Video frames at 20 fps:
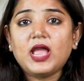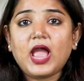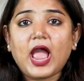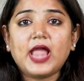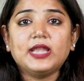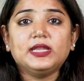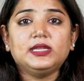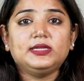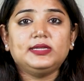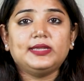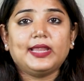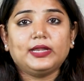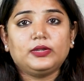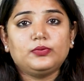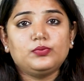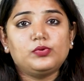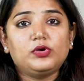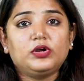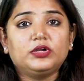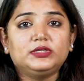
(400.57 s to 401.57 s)
and
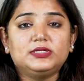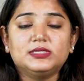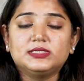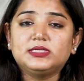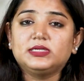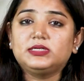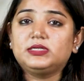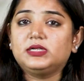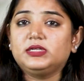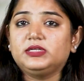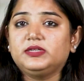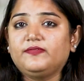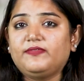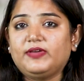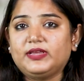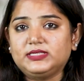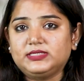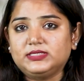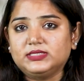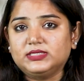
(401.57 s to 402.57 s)
network digital
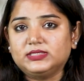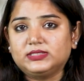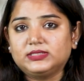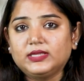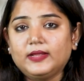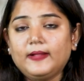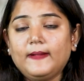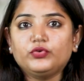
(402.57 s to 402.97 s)
devices.